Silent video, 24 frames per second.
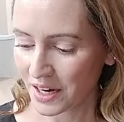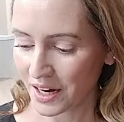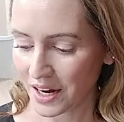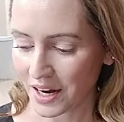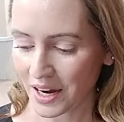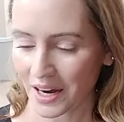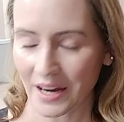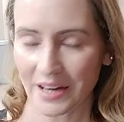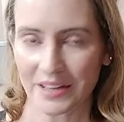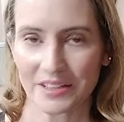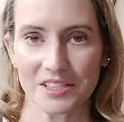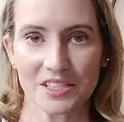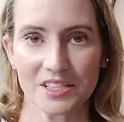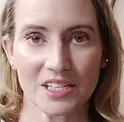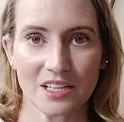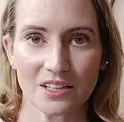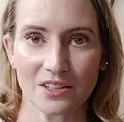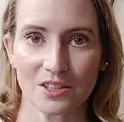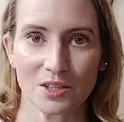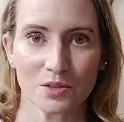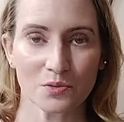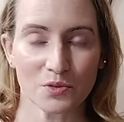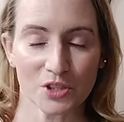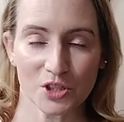Uh,
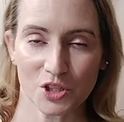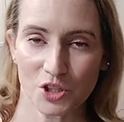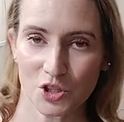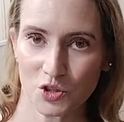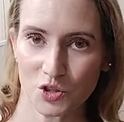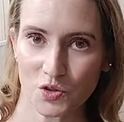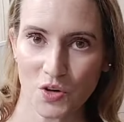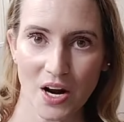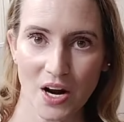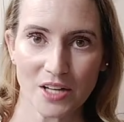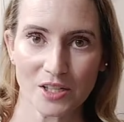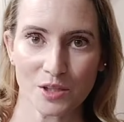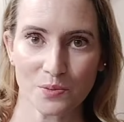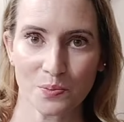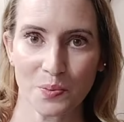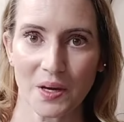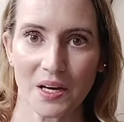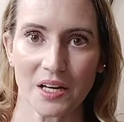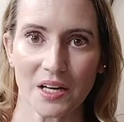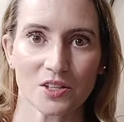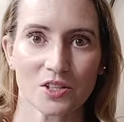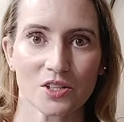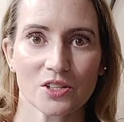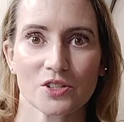dealing with stress
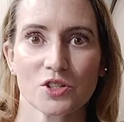better.